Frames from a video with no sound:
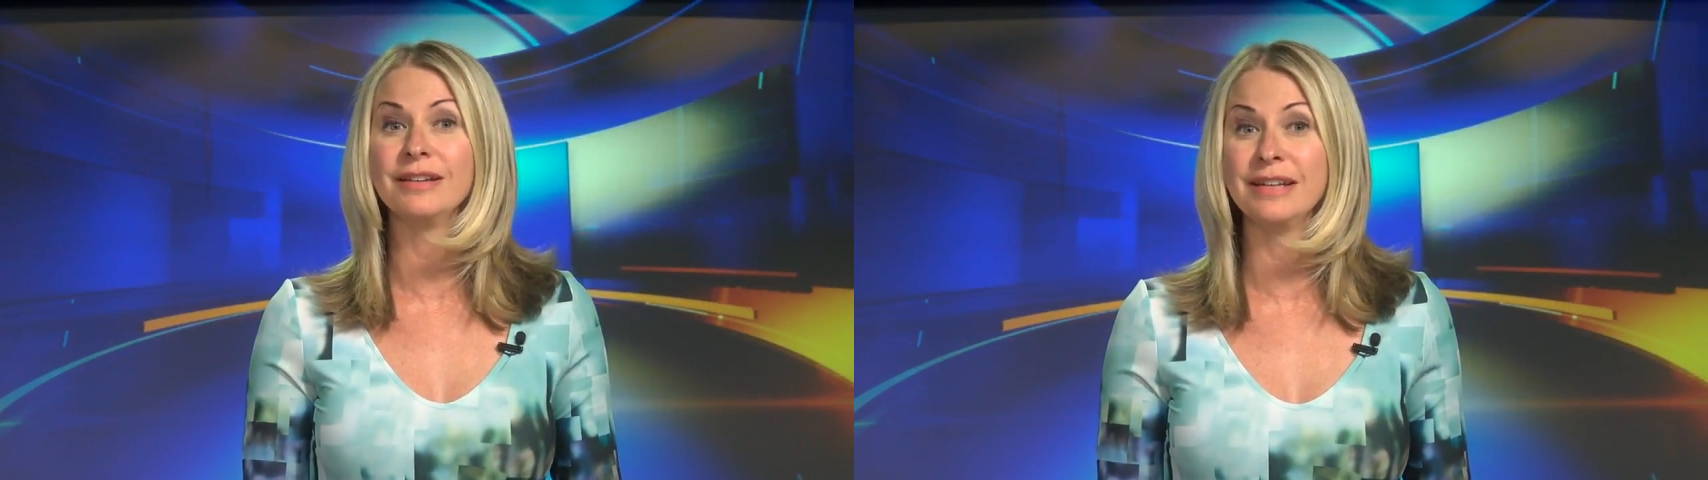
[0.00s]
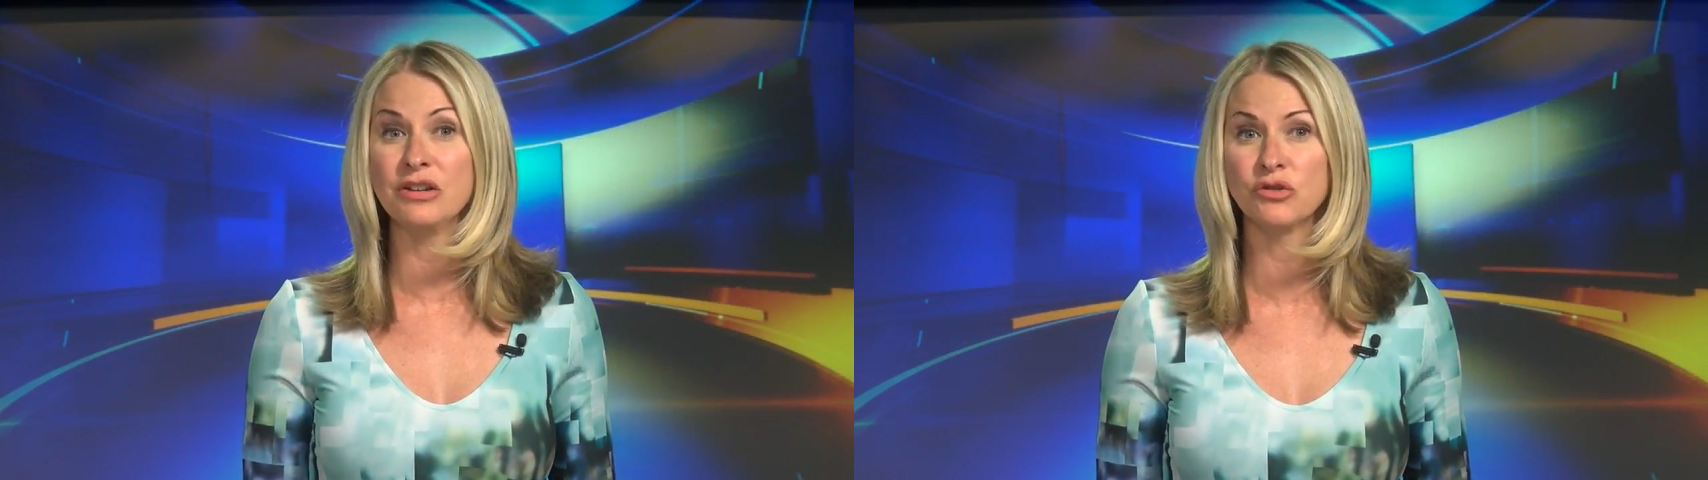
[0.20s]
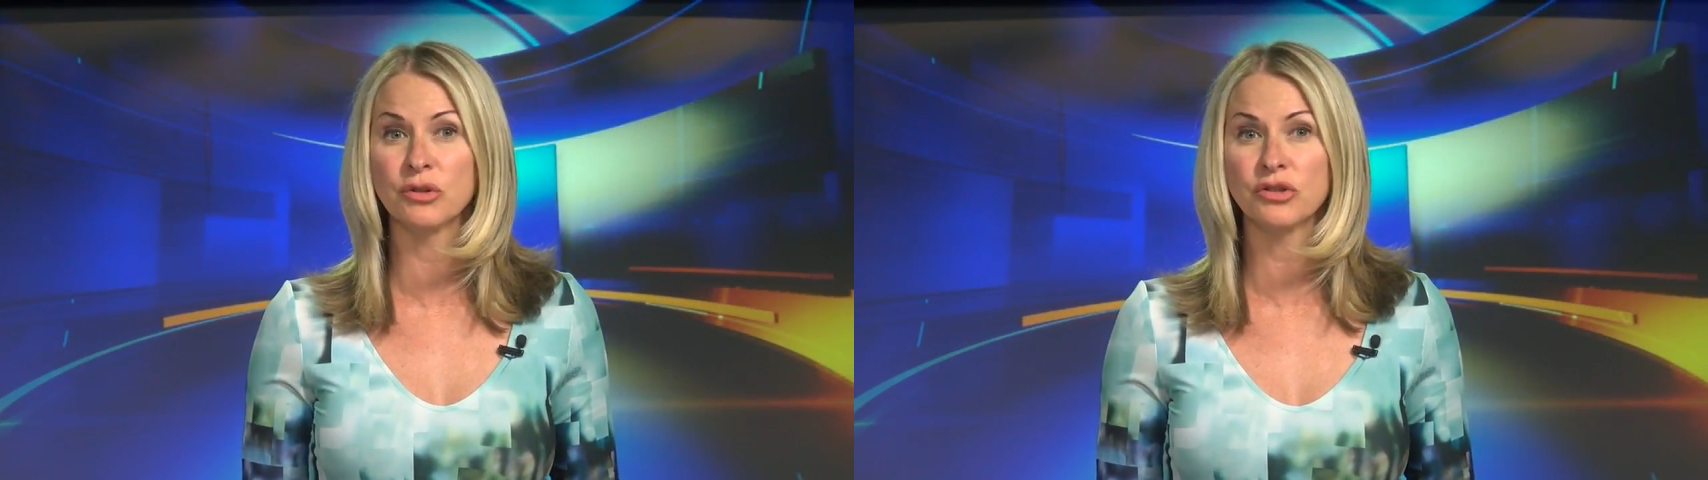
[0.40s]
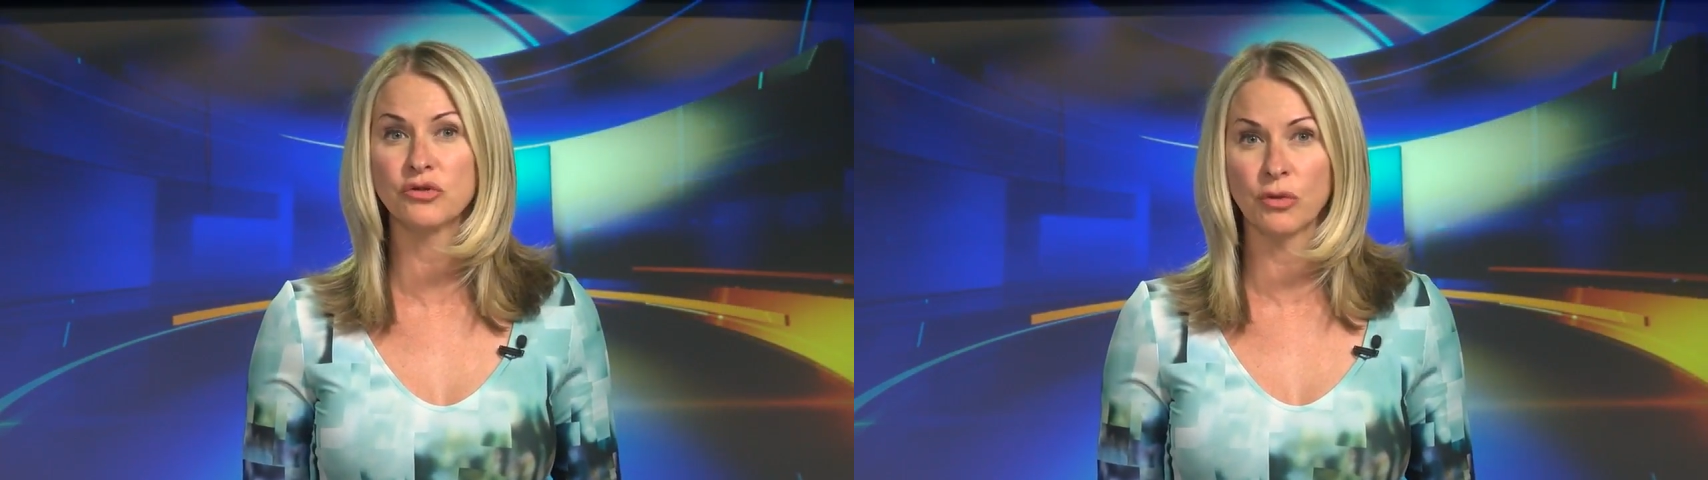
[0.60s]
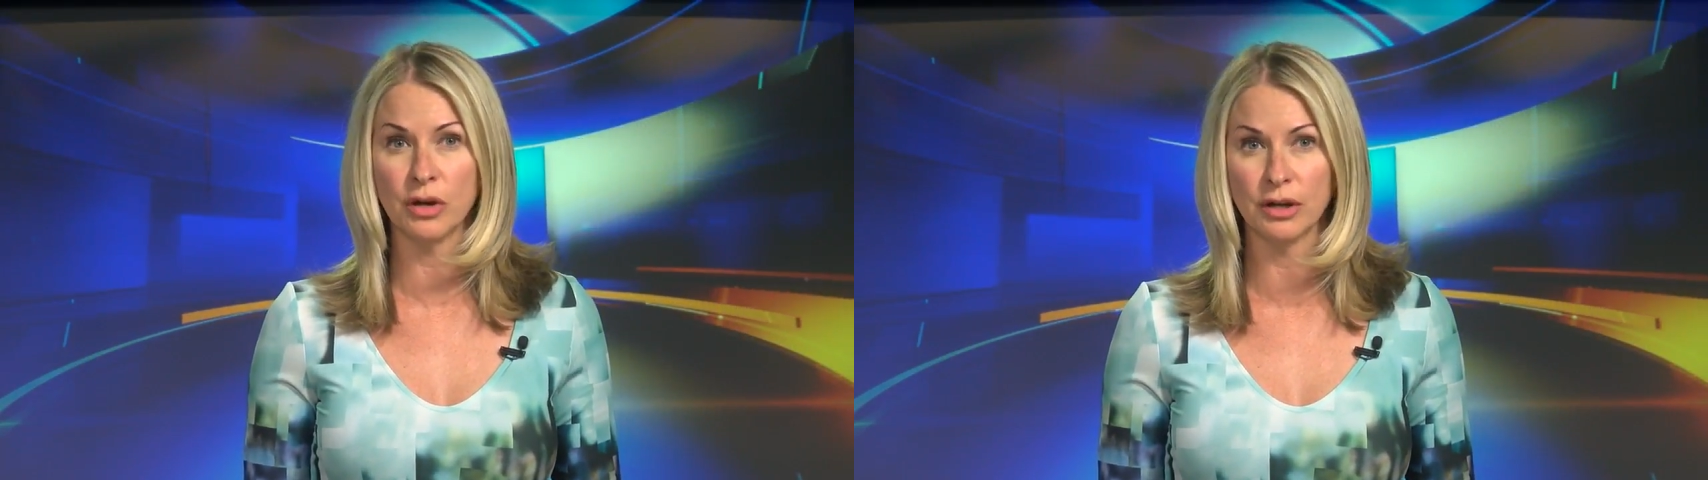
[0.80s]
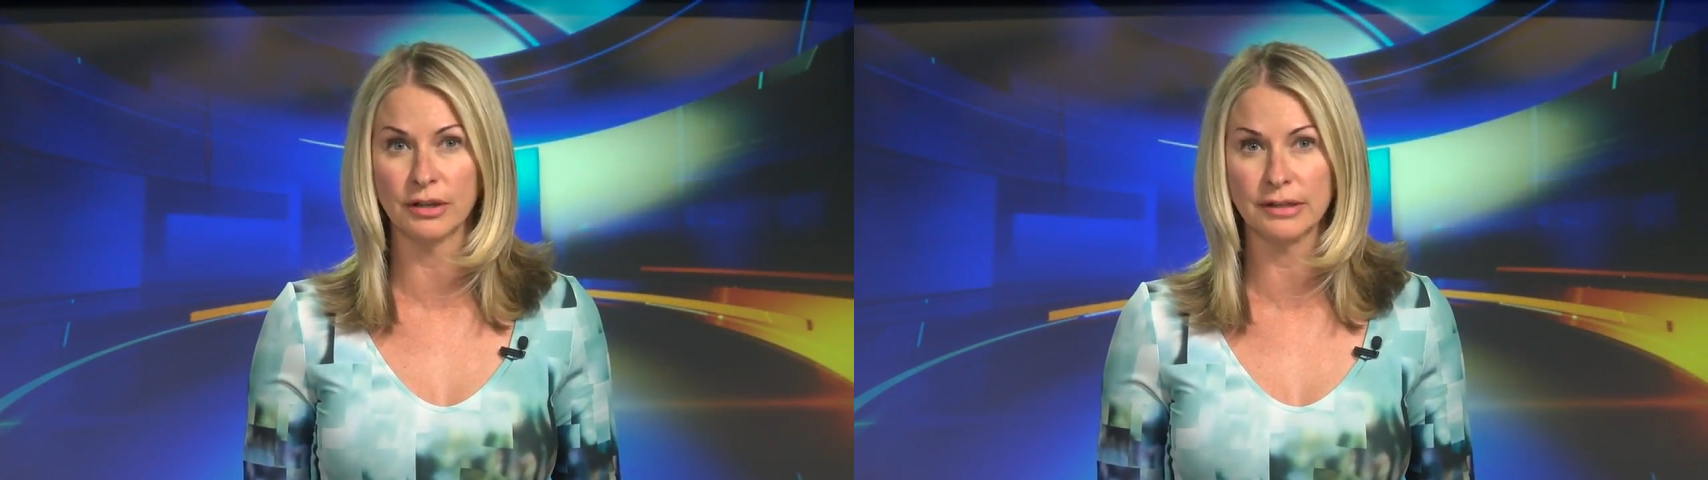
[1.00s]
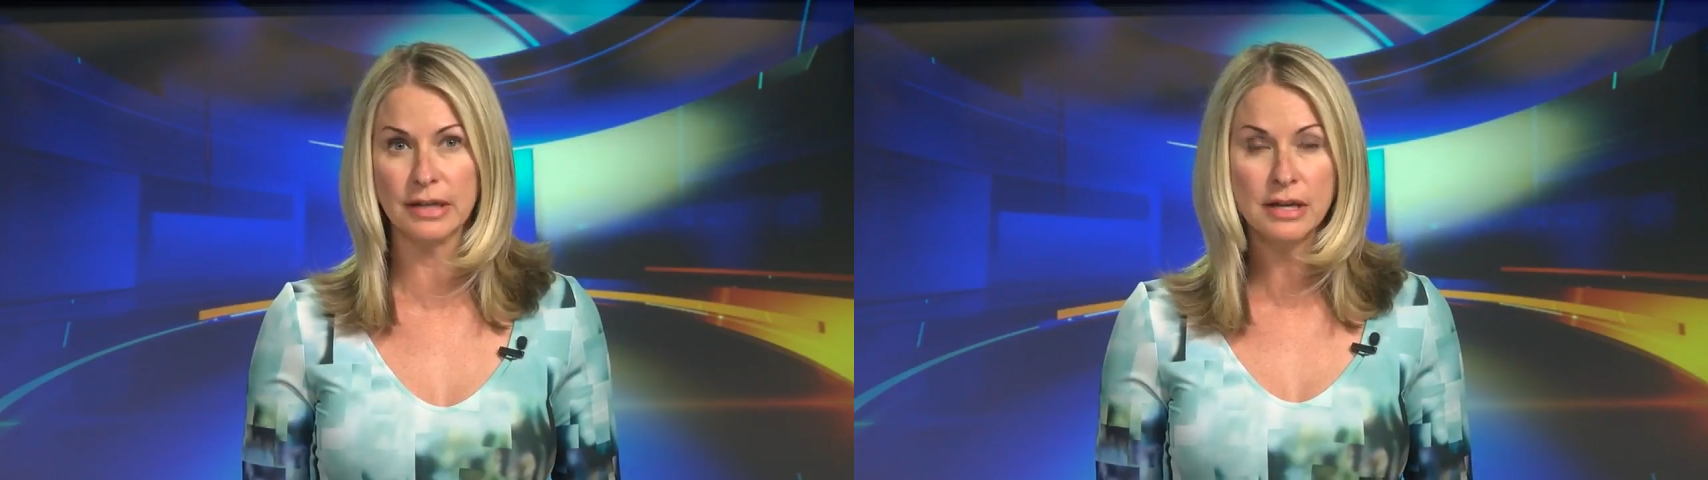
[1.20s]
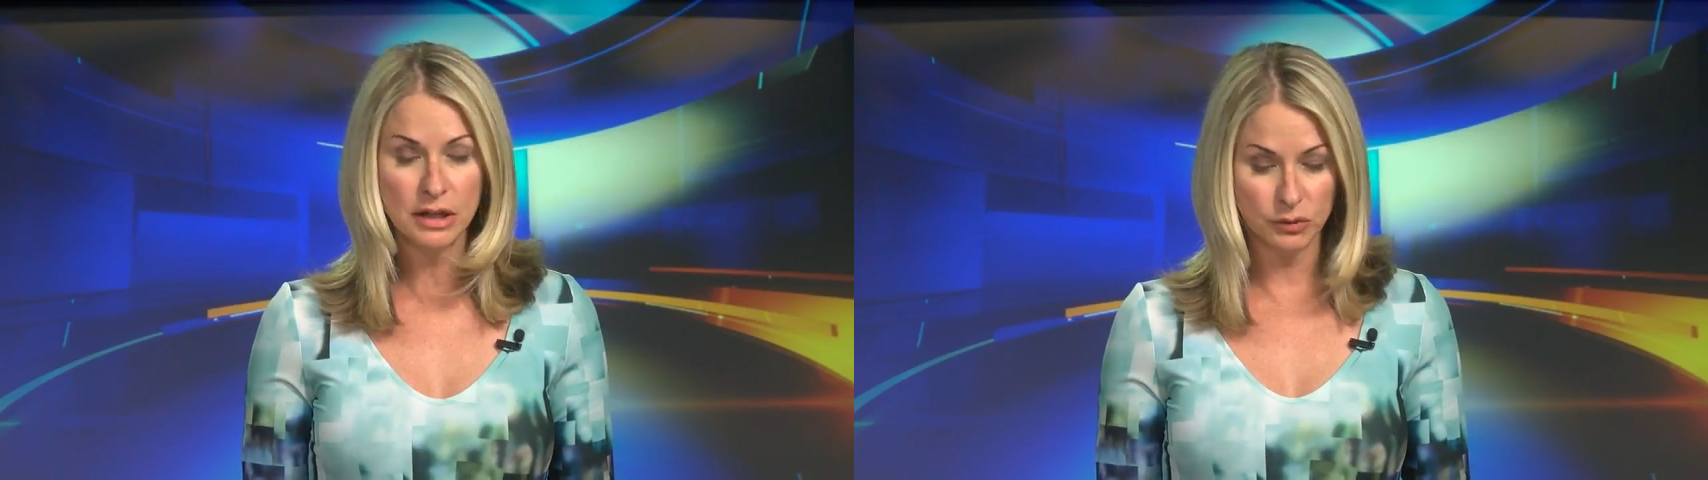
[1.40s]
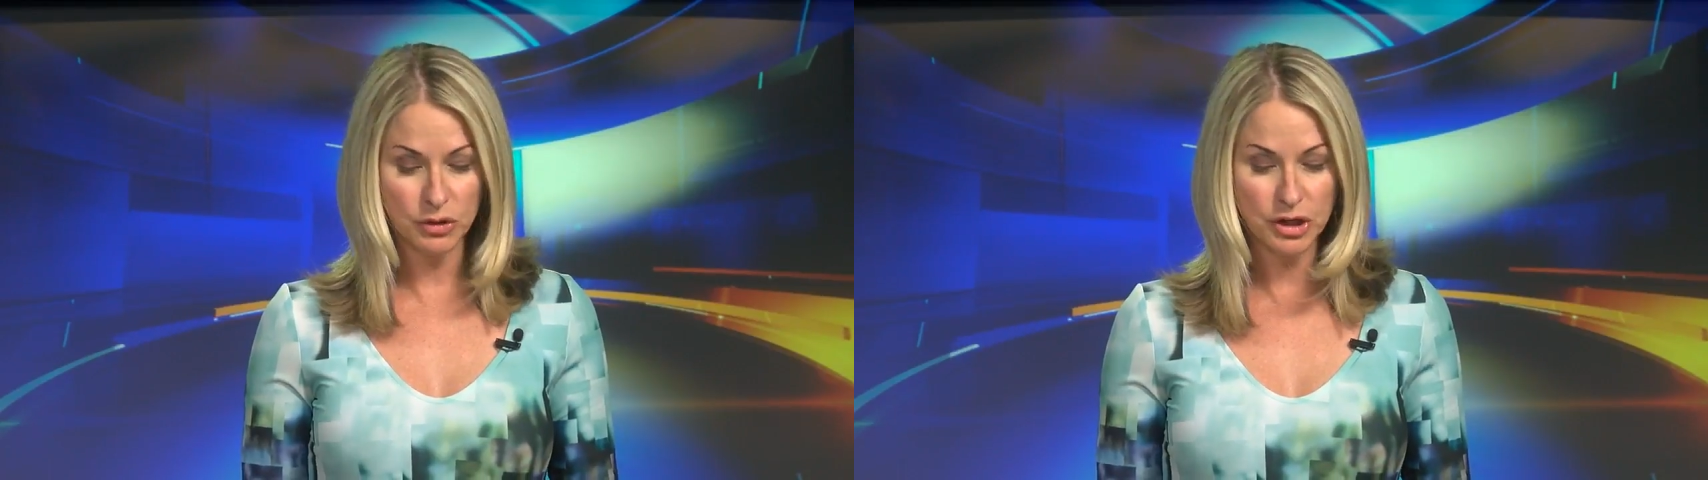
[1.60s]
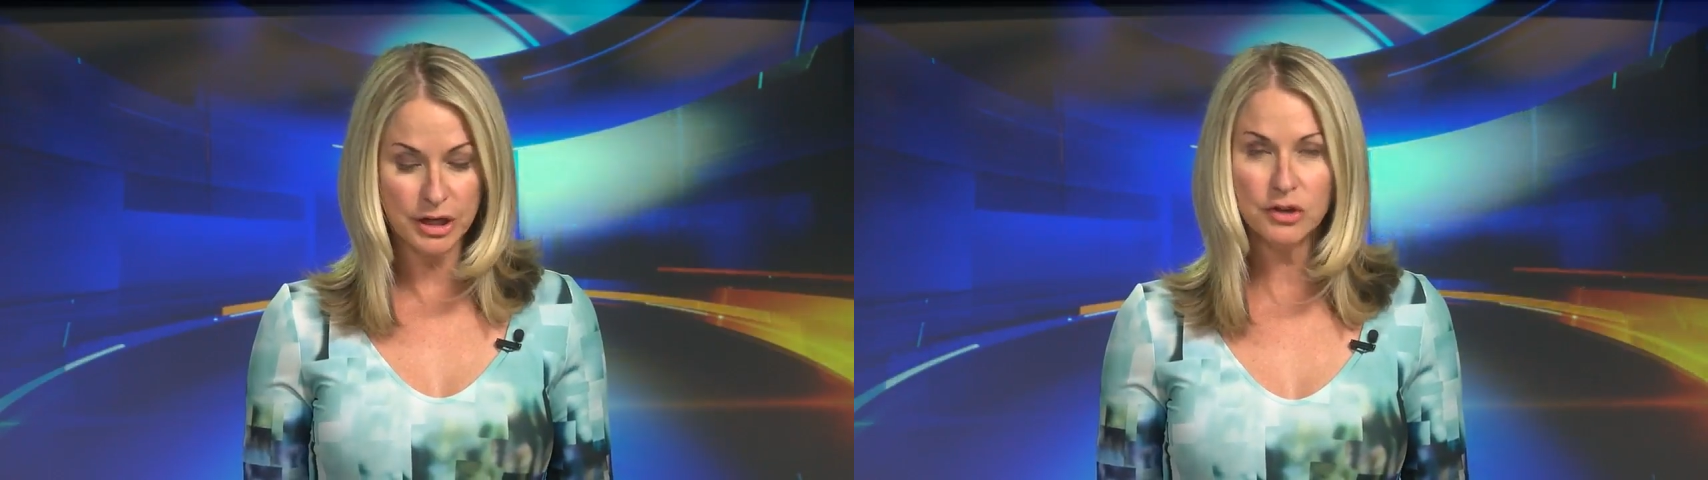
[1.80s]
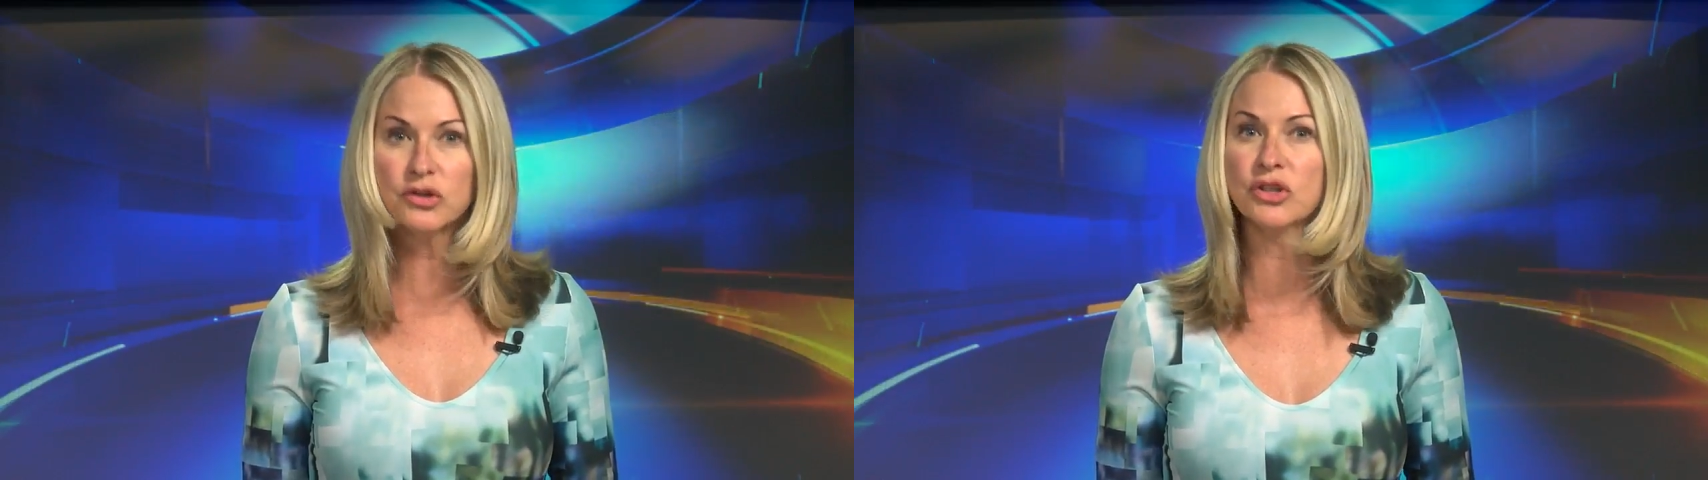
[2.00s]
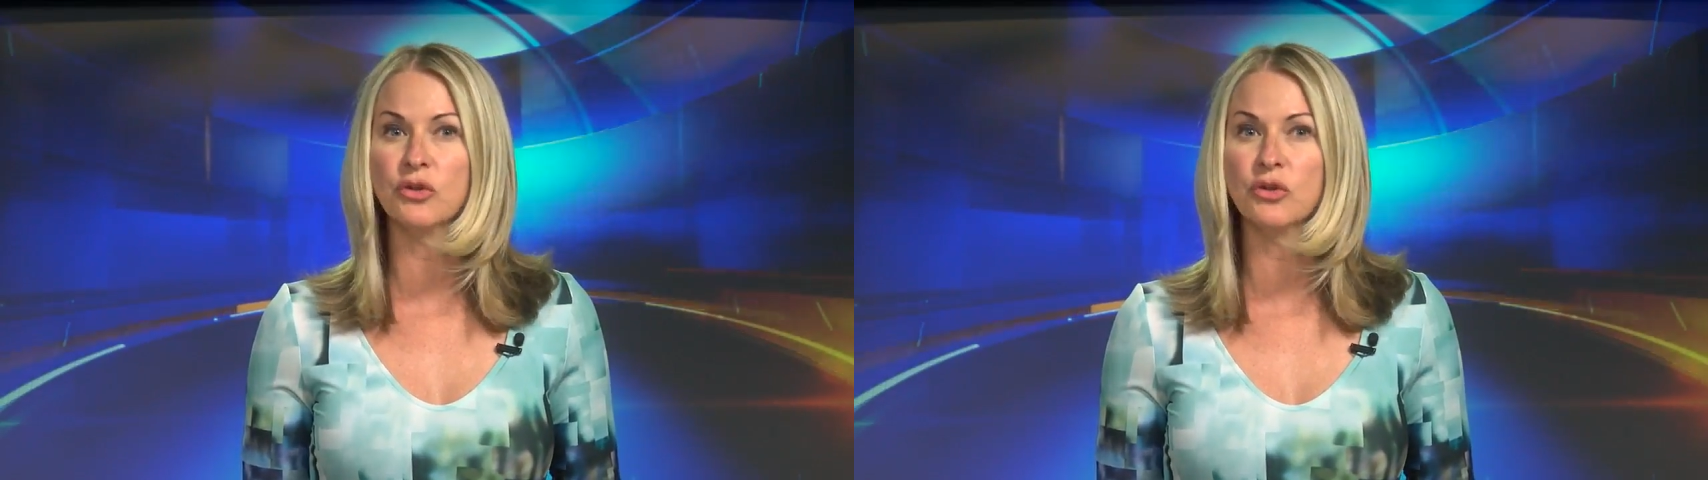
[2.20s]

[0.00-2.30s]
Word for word: dangerous drugs. Switching gears to